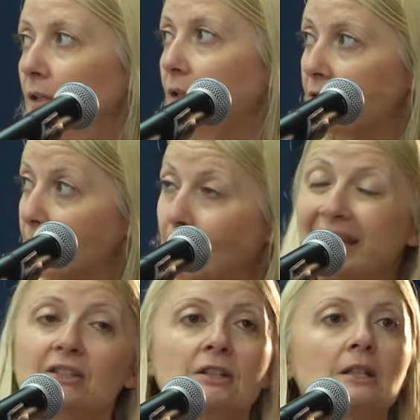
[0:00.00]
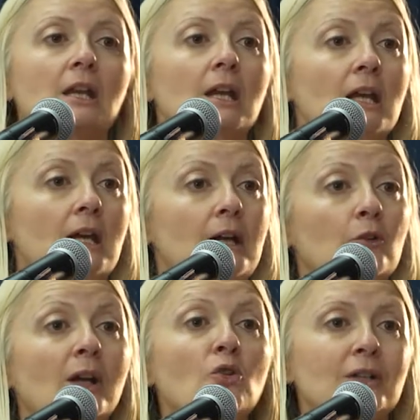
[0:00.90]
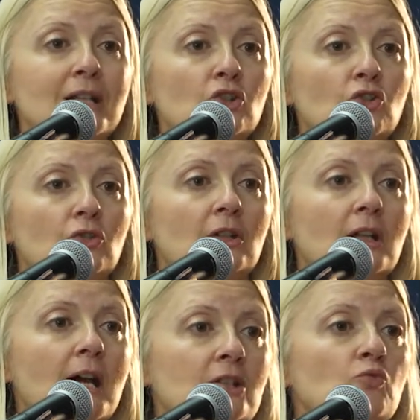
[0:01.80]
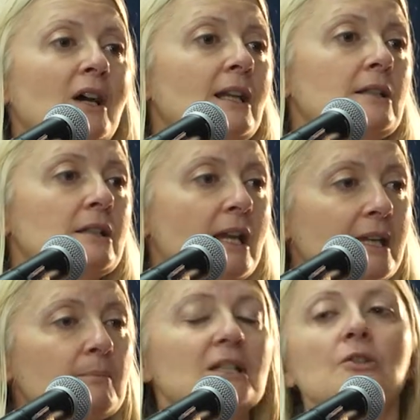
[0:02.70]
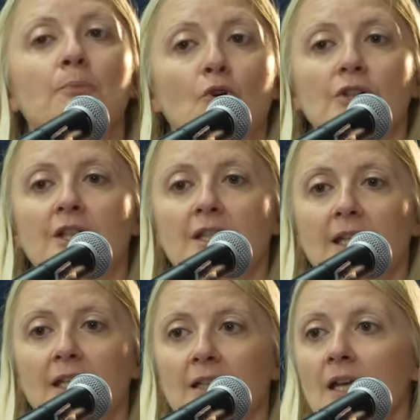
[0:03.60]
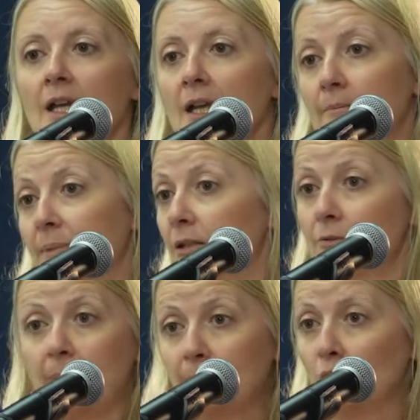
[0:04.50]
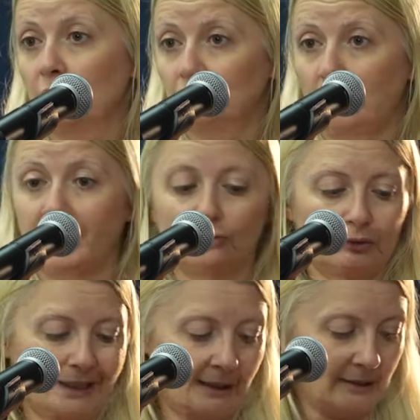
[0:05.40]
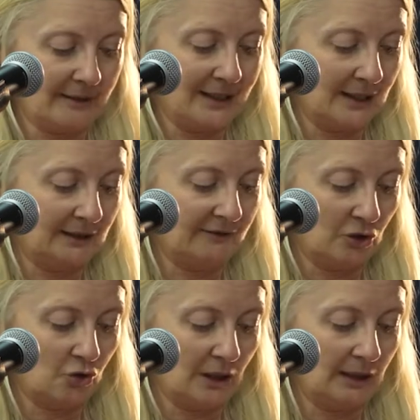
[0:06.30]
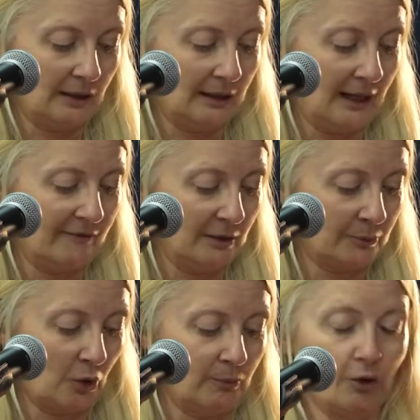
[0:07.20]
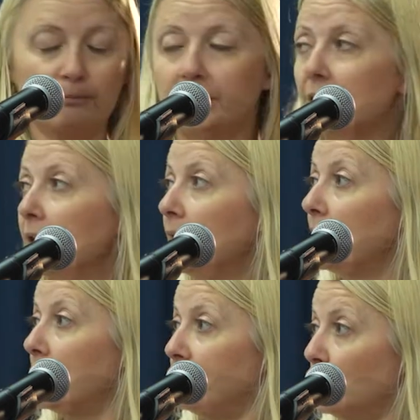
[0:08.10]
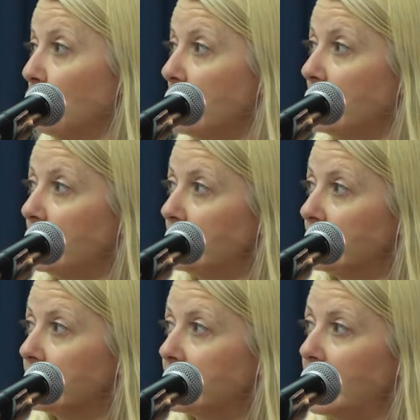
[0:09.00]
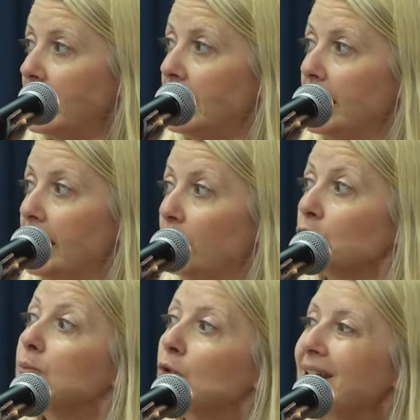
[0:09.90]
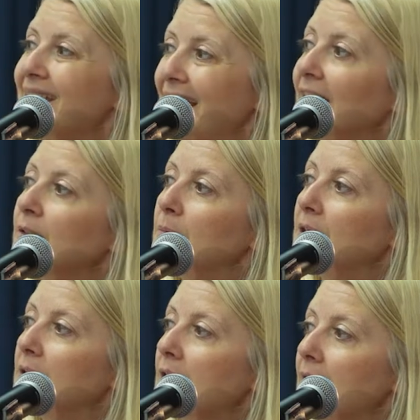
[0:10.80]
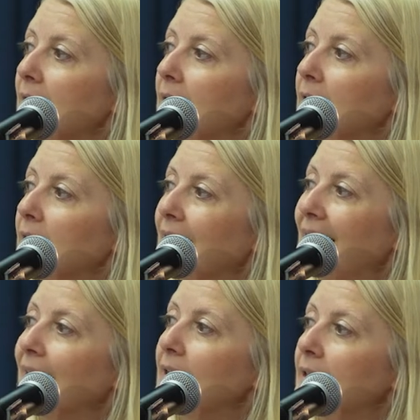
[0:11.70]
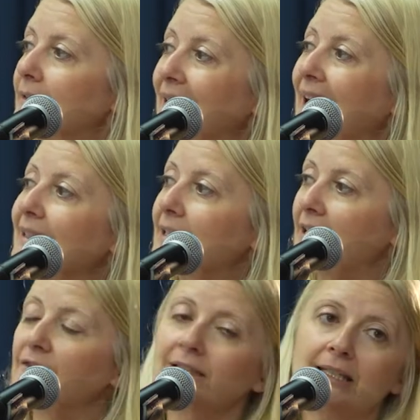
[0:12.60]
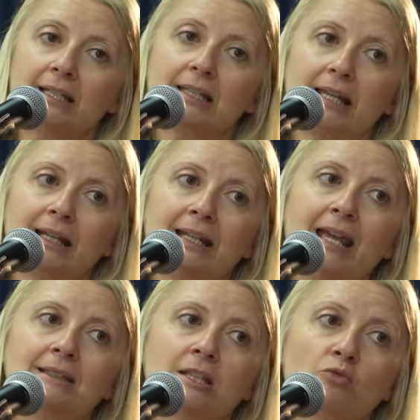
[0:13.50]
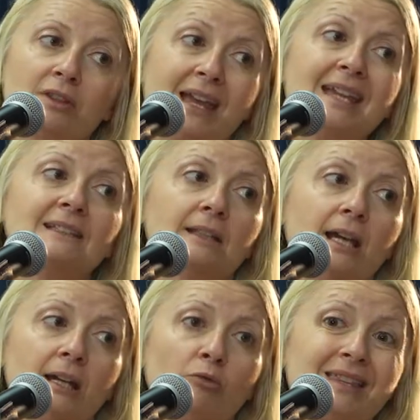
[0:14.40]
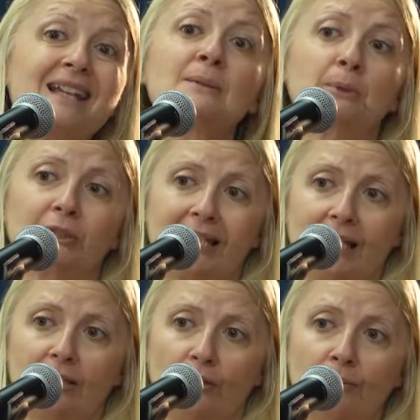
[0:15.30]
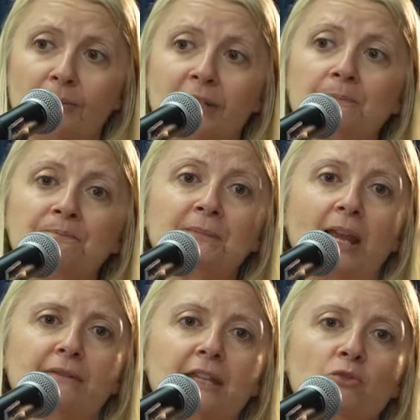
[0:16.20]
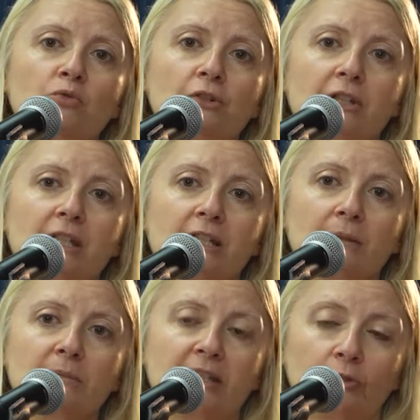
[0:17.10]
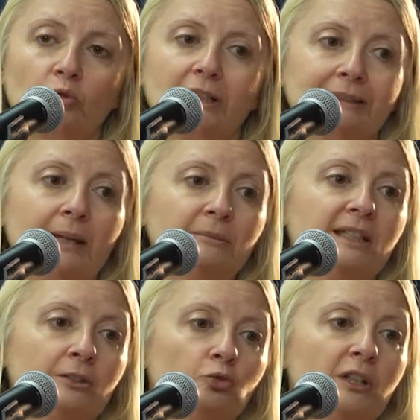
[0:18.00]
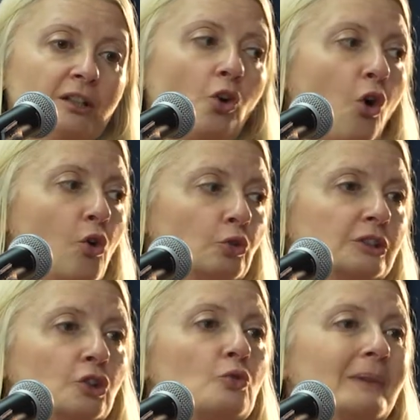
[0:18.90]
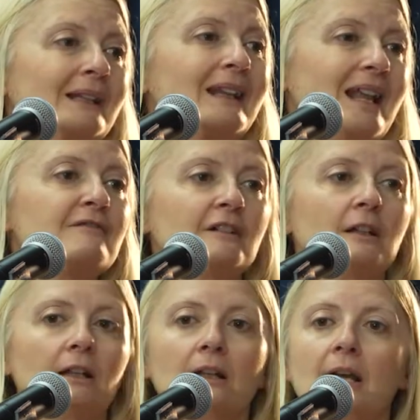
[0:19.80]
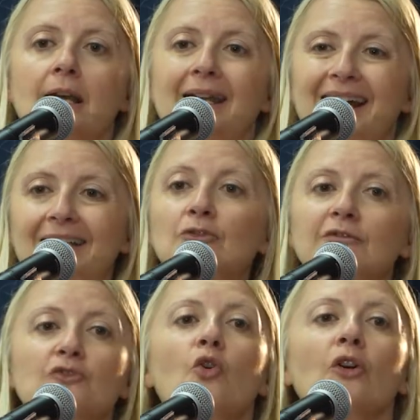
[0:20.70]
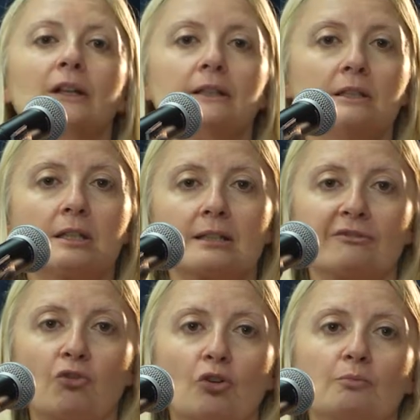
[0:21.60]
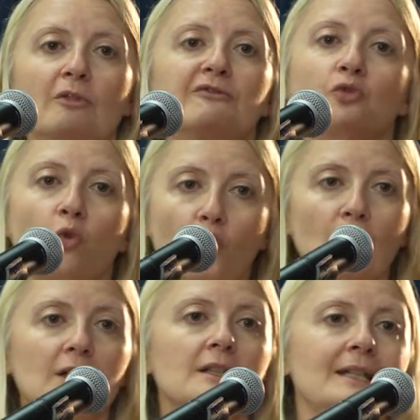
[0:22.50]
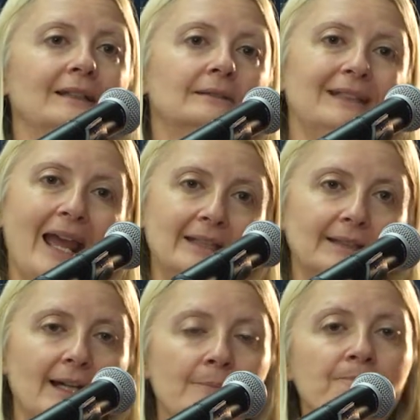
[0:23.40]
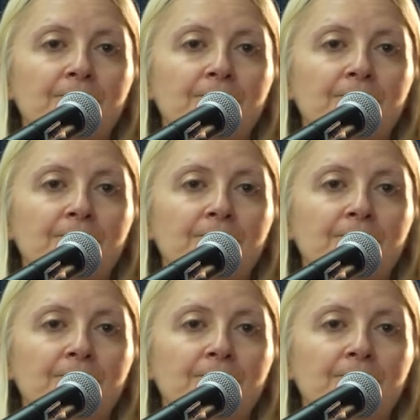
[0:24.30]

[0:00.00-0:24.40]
speech recognition, as well as image processing, because people were trying to tackle these individual-level problems. There was a lot more excitement in the late 70s and 80s with expert systems, and these were systems that were attempting to encode human-level kind of knowledge in the form of rules and data.